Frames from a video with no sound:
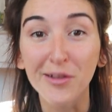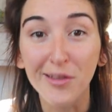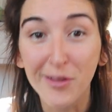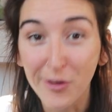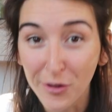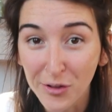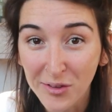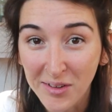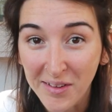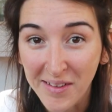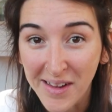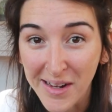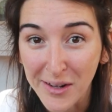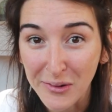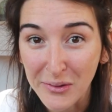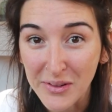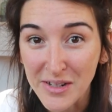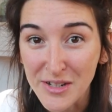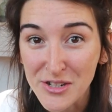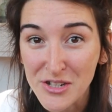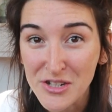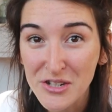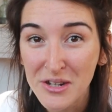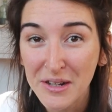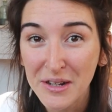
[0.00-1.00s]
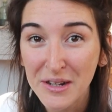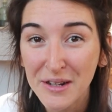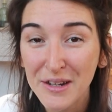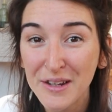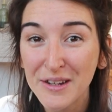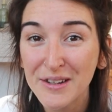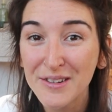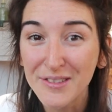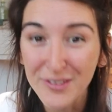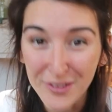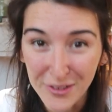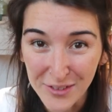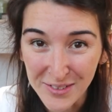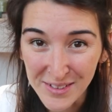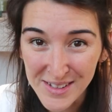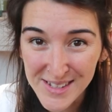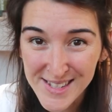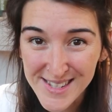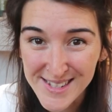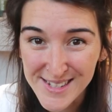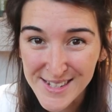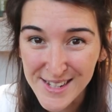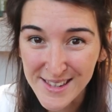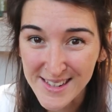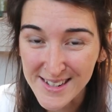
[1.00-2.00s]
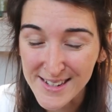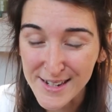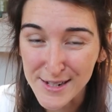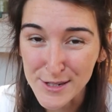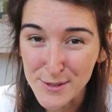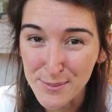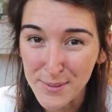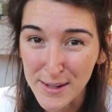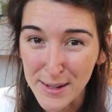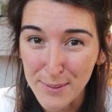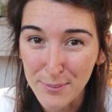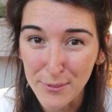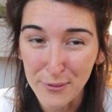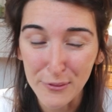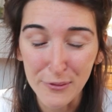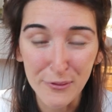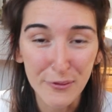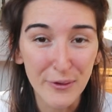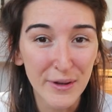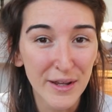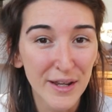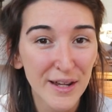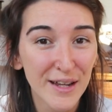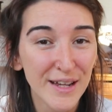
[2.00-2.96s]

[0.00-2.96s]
learn the language. Don't listen to the Dutch people.